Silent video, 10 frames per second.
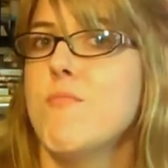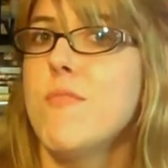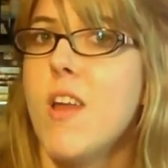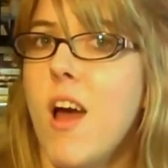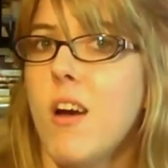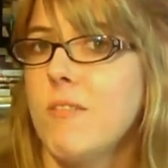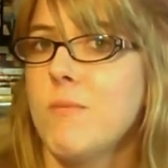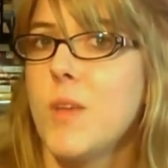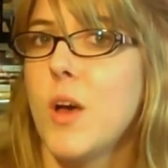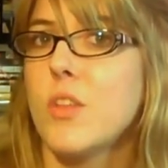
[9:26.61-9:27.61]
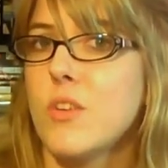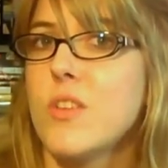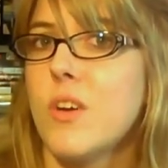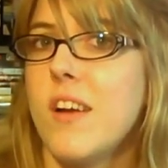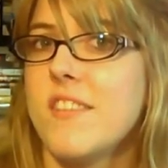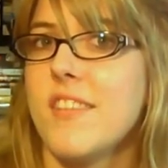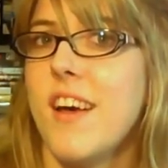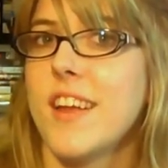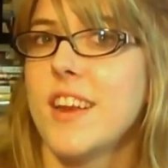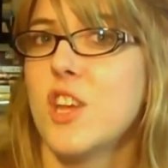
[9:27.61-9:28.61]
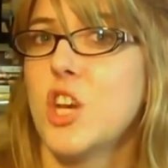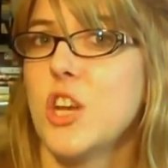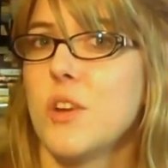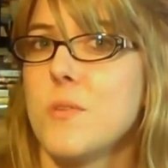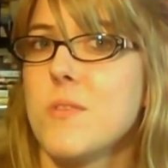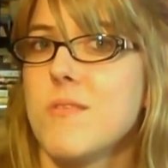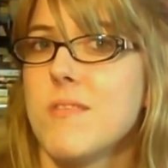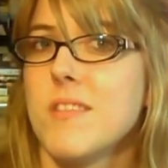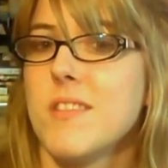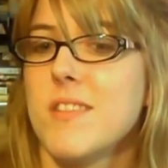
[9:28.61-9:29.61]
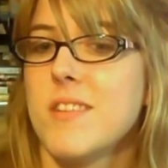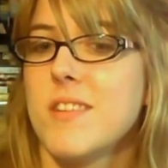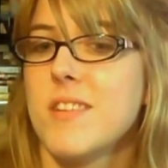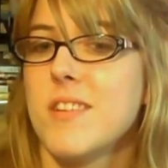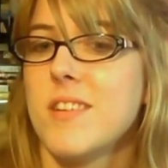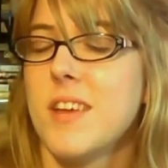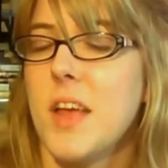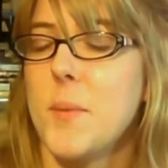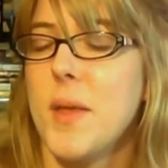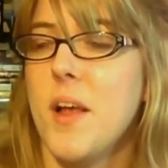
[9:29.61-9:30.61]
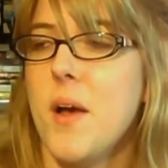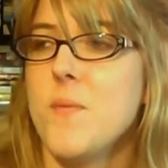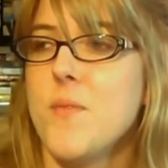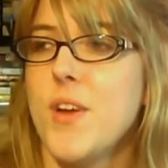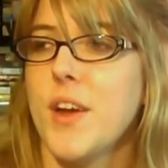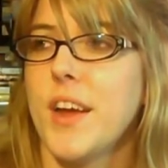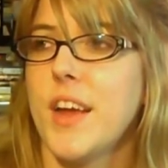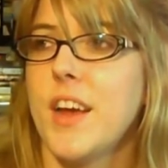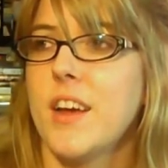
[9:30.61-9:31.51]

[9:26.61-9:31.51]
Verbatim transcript: No, no, there's still underlying issues. I mean, I'm very,